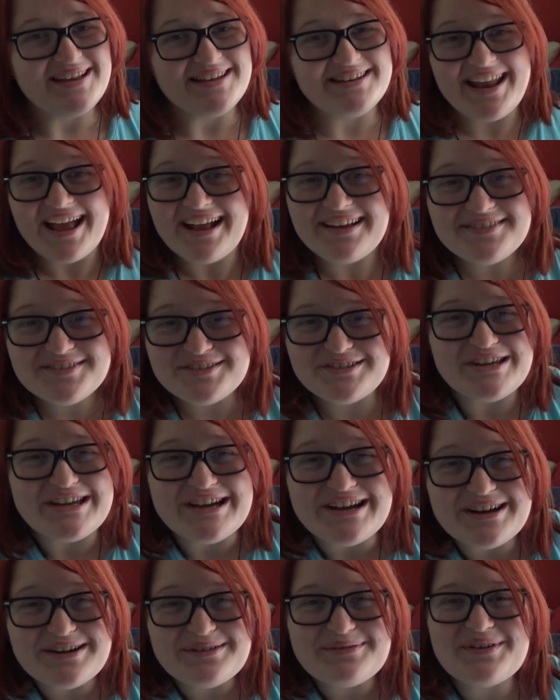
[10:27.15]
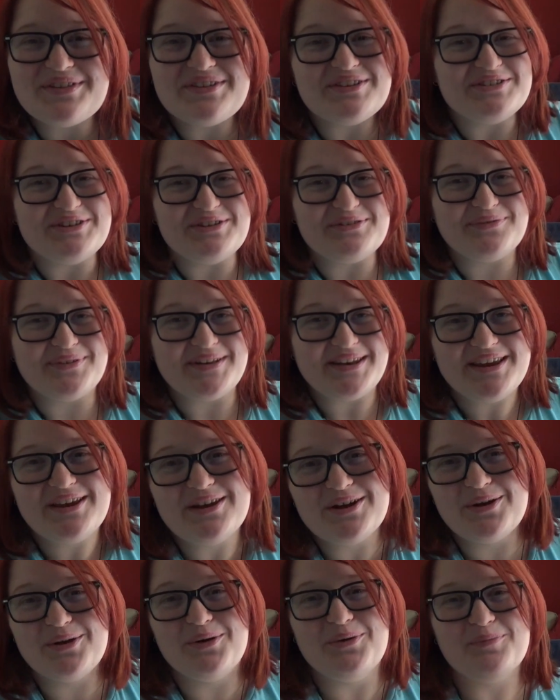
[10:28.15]
next year with a new
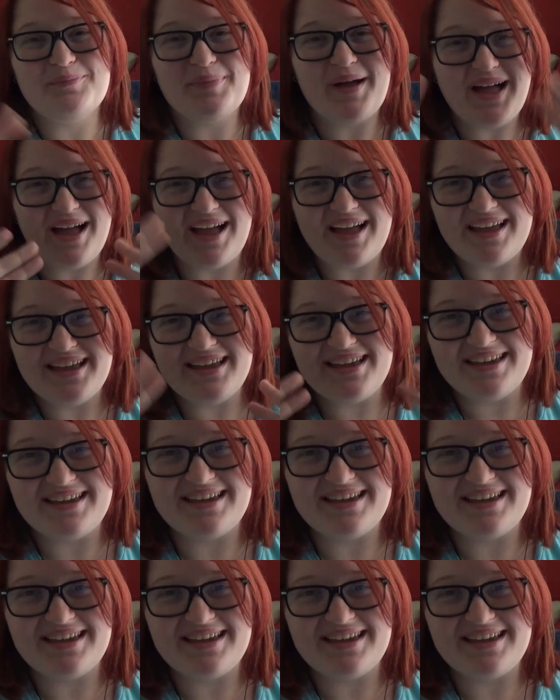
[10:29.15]
video. Bye!